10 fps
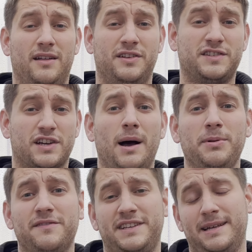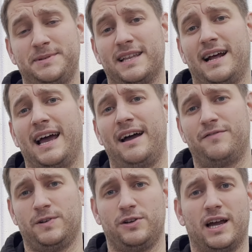There's a couple of tips that I have
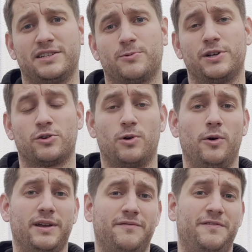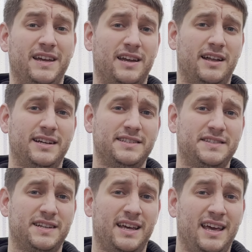for you guys when you're growing fig
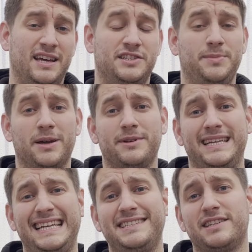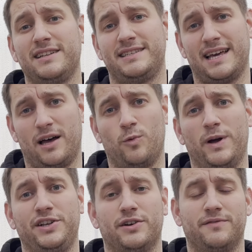cuttings to be able to easily tell
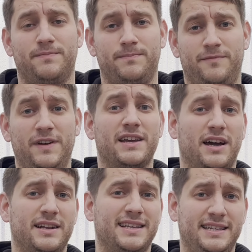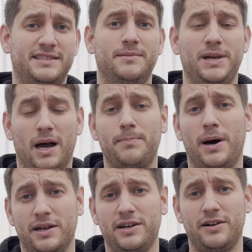when your fig cutting needs to be
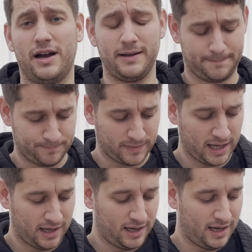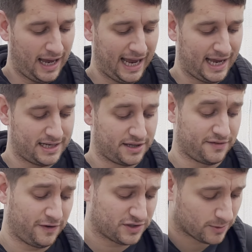up-potted or not. And
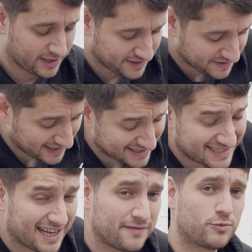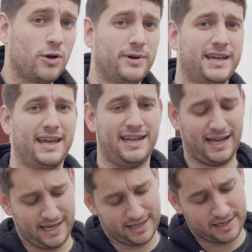the first one is, instead of growing in
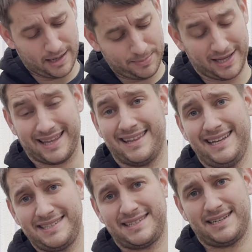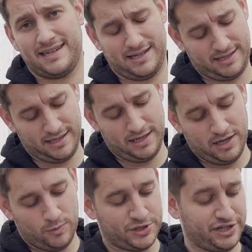a cup like this,
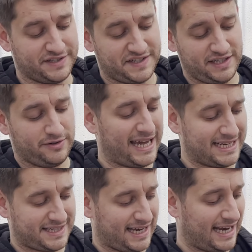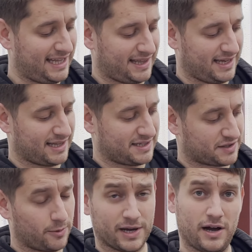which you can see you can't see anything
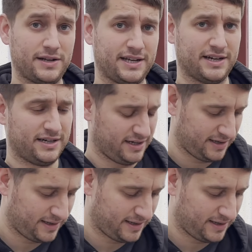that's going on here,